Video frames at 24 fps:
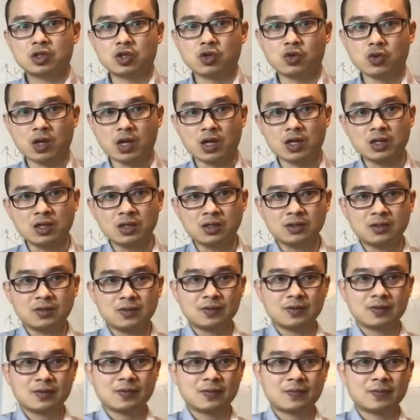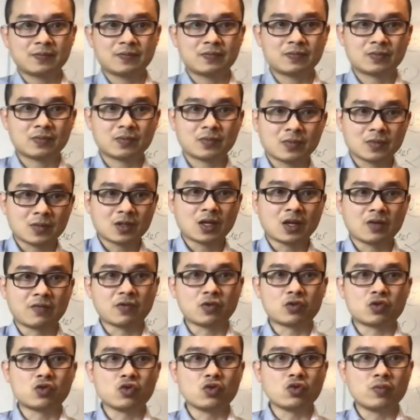you get it? If you
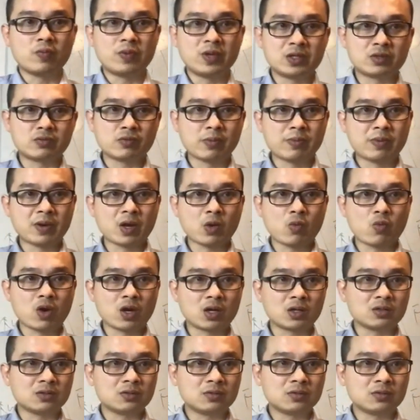do, please reply 1.